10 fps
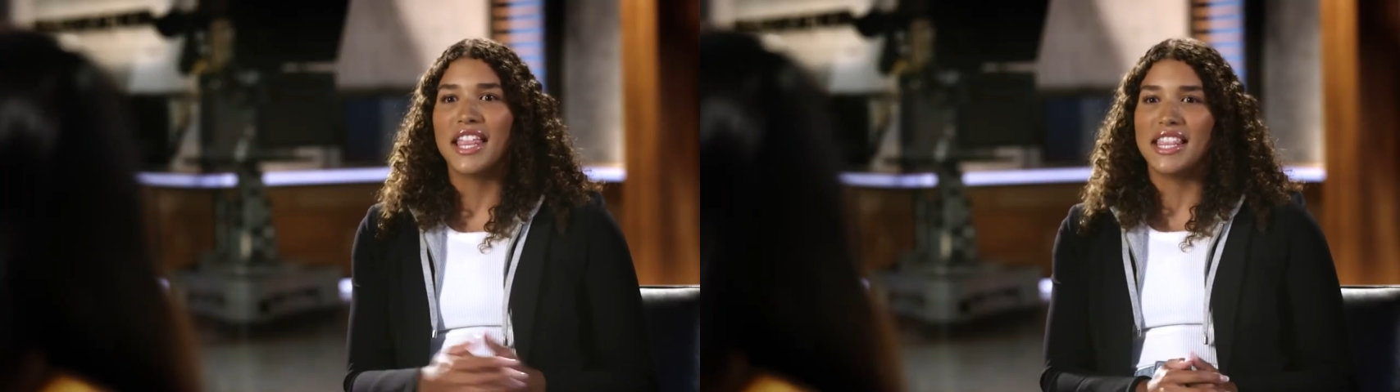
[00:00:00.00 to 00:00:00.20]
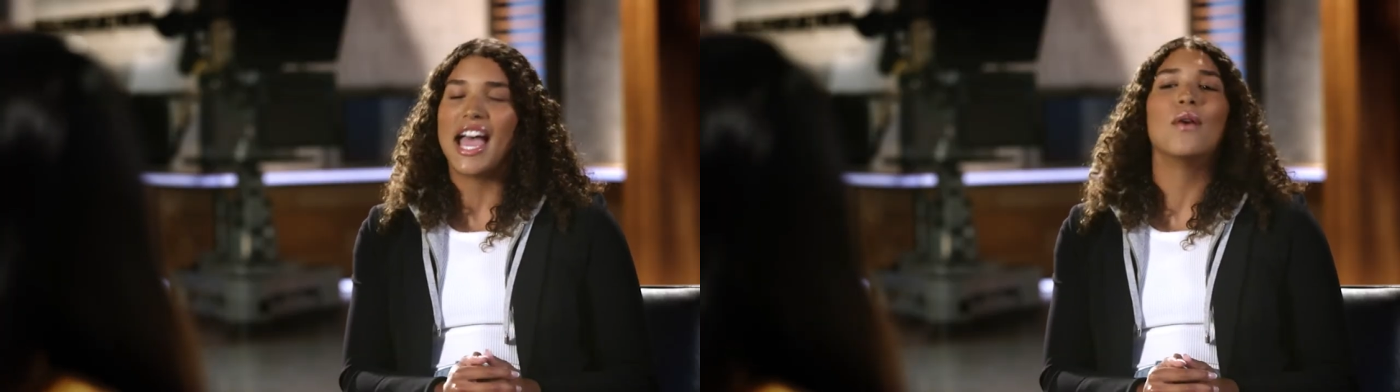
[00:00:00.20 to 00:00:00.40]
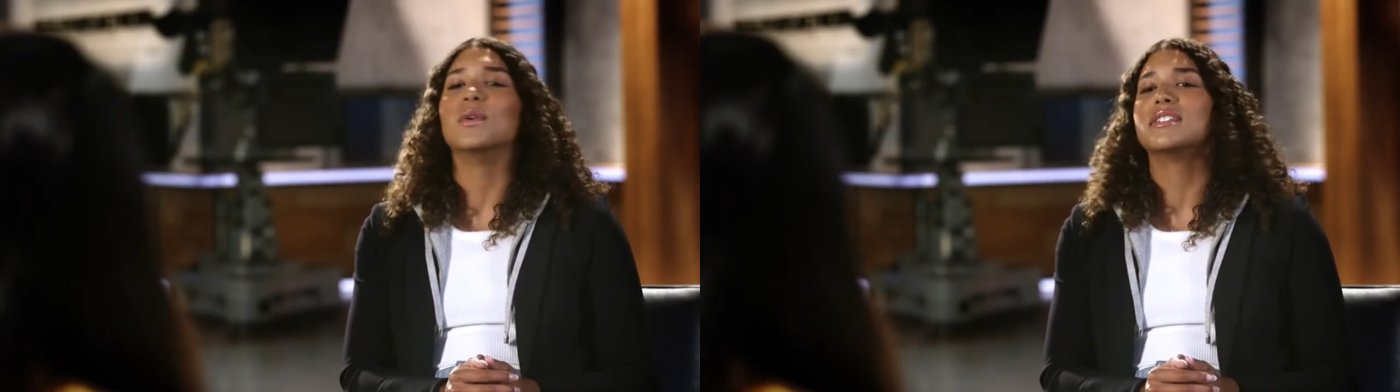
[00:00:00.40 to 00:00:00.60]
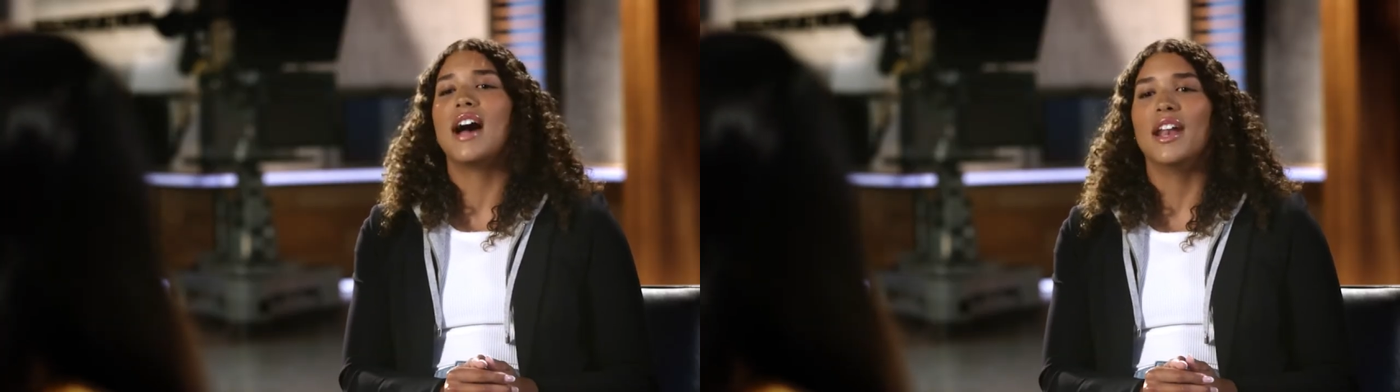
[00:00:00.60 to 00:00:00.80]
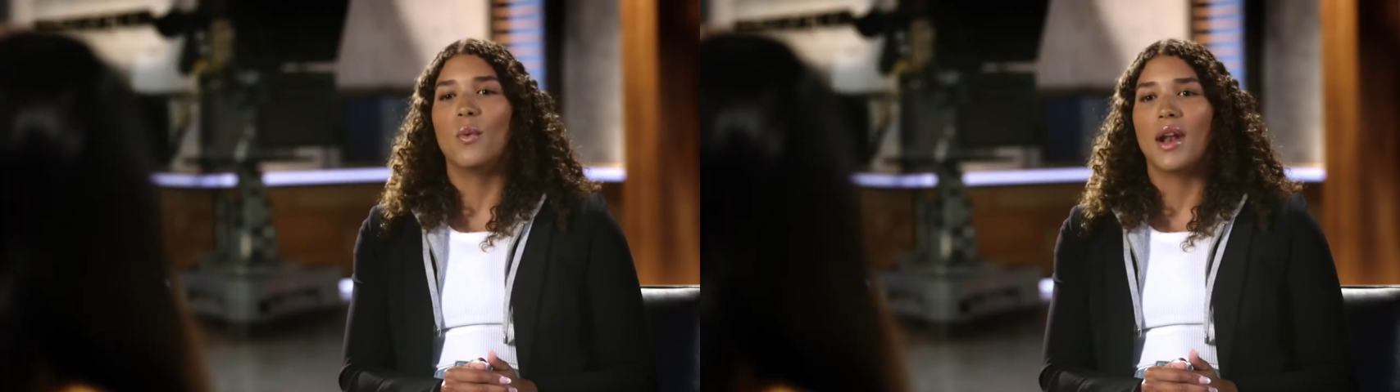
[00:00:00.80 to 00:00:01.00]
And that was
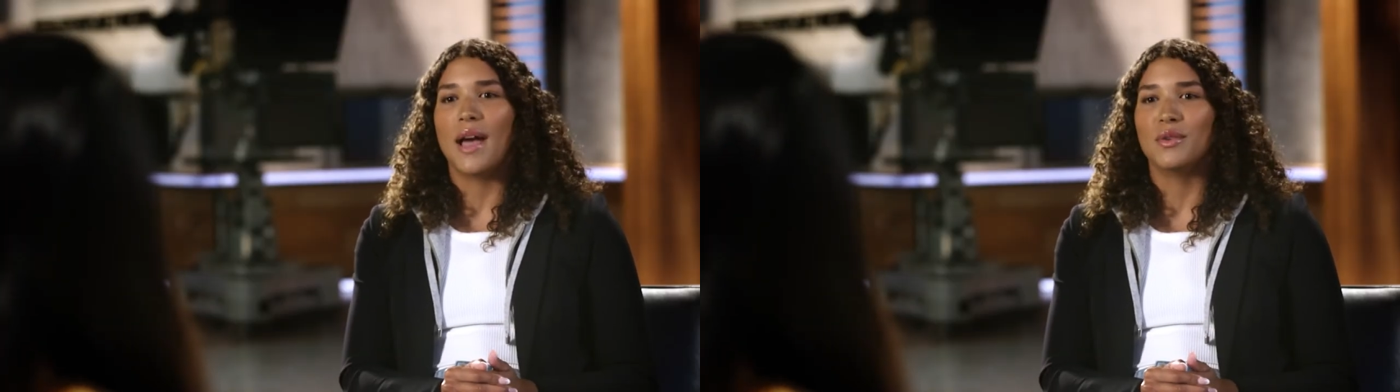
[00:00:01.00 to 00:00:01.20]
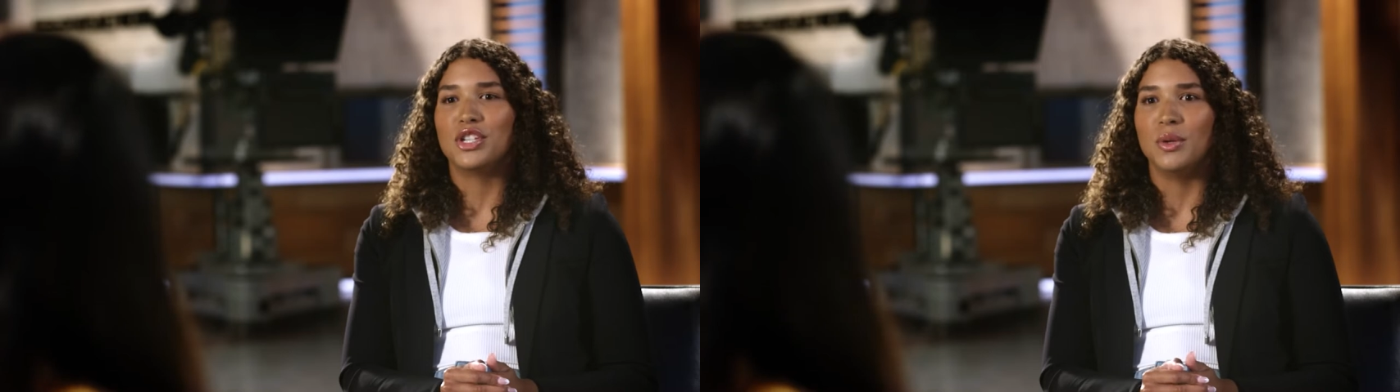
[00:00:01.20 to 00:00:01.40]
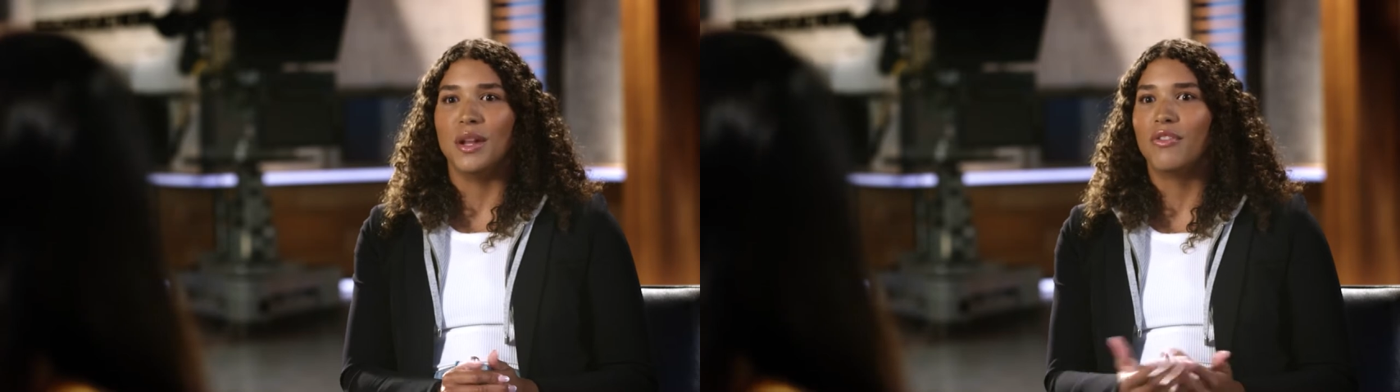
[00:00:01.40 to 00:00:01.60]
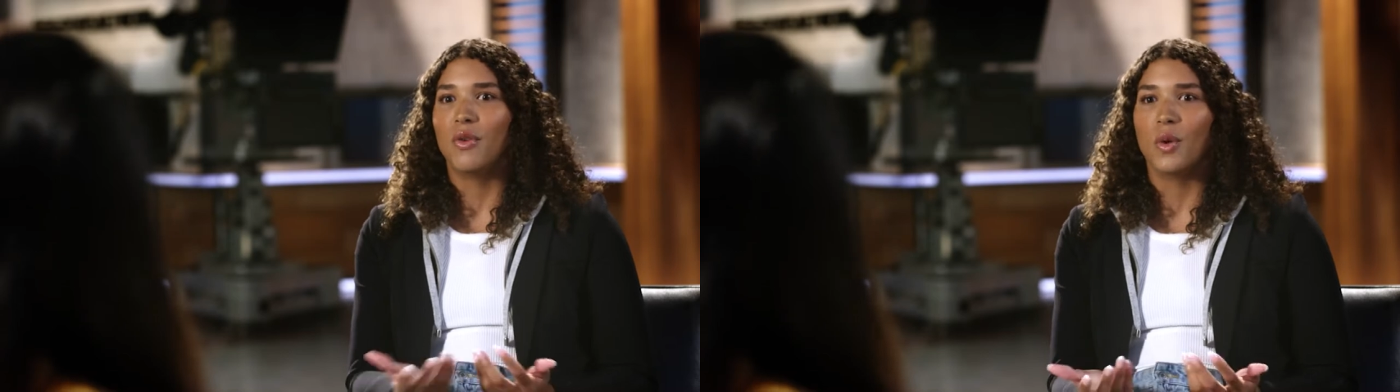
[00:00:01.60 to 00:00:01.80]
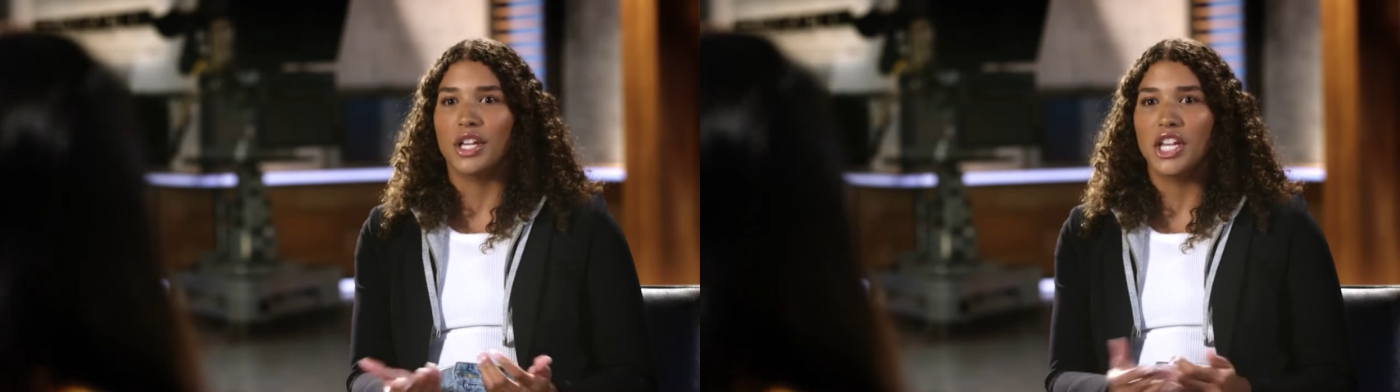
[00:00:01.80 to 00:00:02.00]
kind of what I was shooting
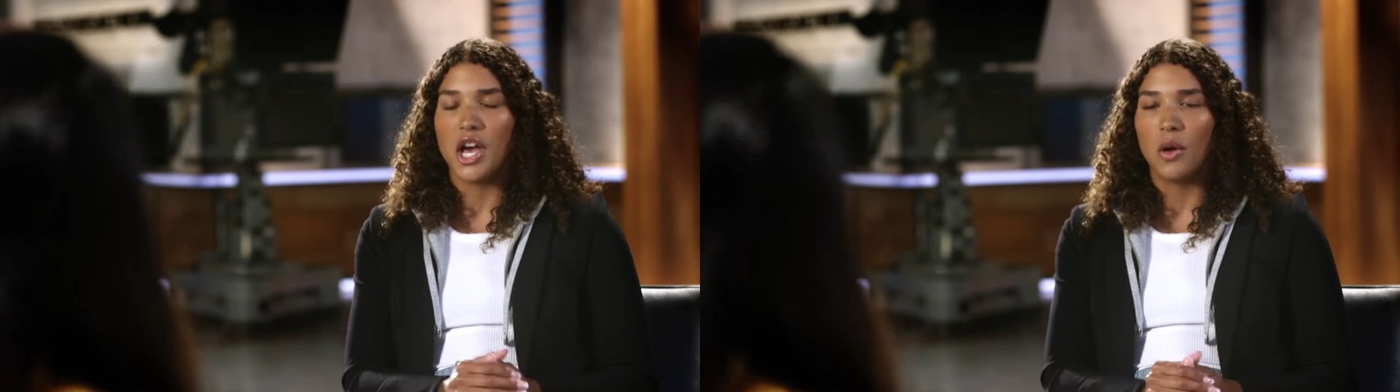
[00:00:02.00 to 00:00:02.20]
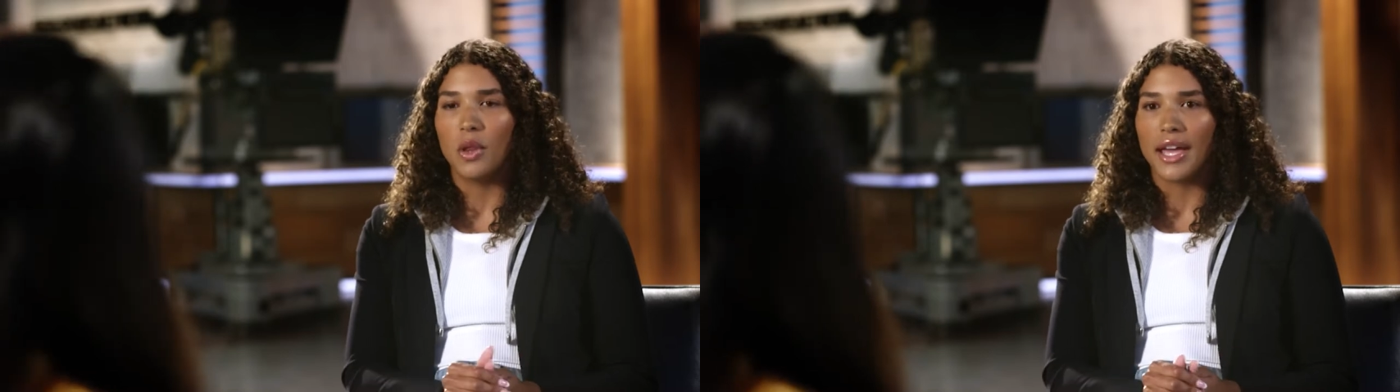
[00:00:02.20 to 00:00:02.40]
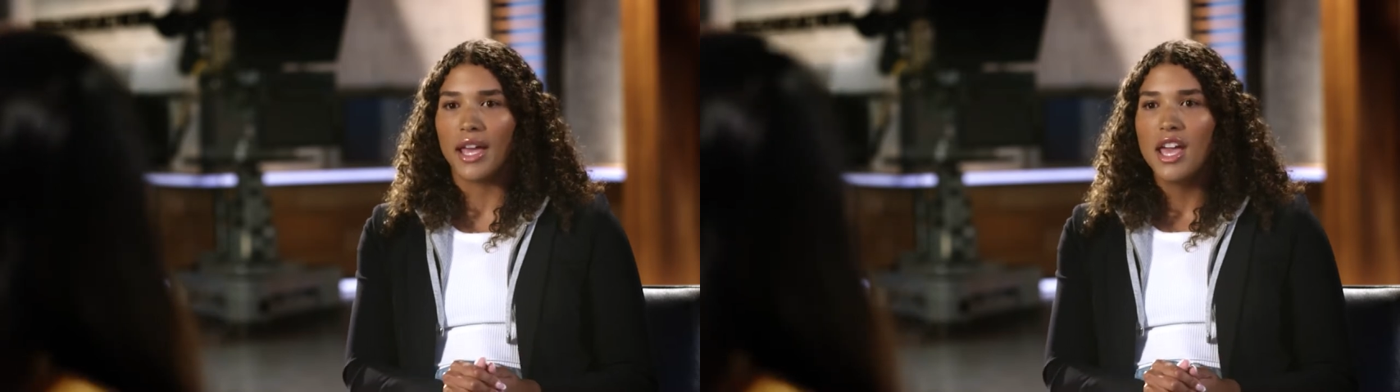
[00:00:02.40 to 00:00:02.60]
for, you know, like